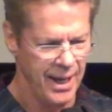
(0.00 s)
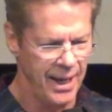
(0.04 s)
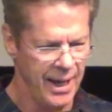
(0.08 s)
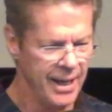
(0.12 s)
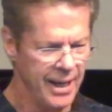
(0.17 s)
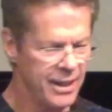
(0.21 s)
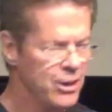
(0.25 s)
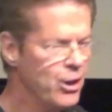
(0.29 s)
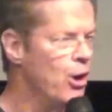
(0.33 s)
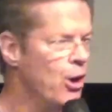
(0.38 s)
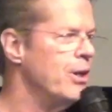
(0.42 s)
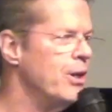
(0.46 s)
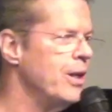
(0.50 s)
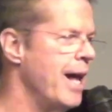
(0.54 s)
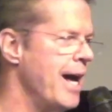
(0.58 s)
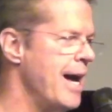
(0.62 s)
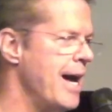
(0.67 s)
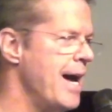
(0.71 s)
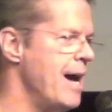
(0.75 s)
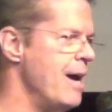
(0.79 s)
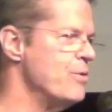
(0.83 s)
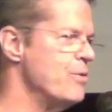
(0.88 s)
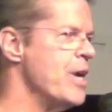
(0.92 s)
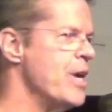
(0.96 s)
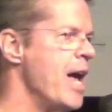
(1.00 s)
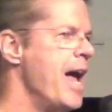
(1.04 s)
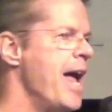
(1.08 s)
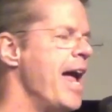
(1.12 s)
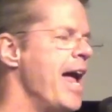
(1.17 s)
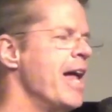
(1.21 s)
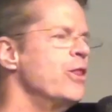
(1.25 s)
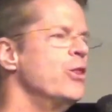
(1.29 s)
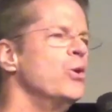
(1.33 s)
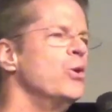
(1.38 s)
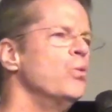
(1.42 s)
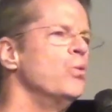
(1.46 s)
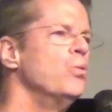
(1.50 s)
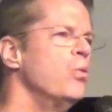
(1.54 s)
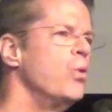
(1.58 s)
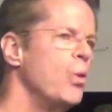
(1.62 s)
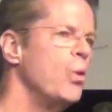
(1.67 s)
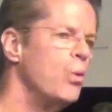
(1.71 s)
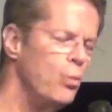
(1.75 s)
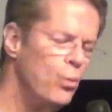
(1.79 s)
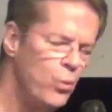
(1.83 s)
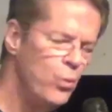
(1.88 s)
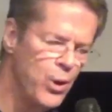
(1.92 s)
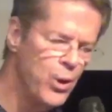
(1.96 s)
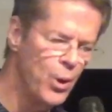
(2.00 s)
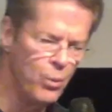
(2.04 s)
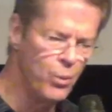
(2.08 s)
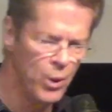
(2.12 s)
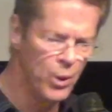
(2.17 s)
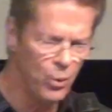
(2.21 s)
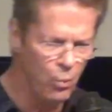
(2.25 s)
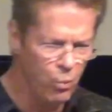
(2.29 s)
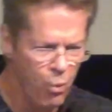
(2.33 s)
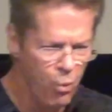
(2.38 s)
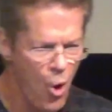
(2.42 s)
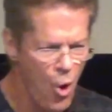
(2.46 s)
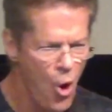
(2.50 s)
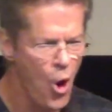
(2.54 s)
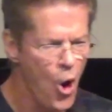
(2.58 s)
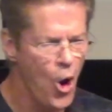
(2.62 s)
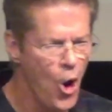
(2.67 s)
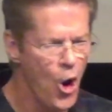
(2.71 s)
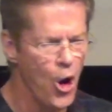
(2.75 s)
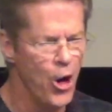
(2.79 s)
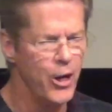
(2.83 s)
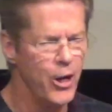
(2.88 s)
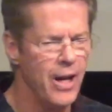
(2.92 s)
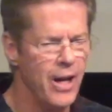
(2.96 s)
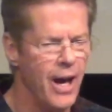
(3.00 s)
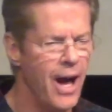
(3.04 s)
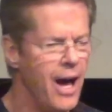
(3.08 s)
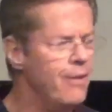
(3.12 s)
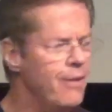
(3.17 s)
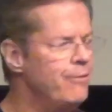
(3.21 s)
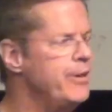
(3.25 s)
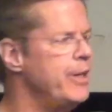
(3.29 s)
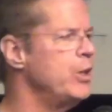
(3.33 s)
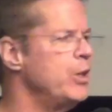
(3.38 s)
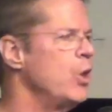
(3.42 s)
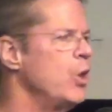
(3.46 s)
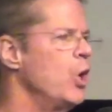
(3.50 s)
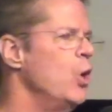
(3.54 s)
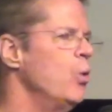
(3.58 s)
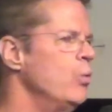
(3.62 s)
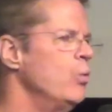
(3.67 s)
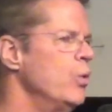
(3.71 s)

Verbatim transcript: and our lives, and the, re the reward of it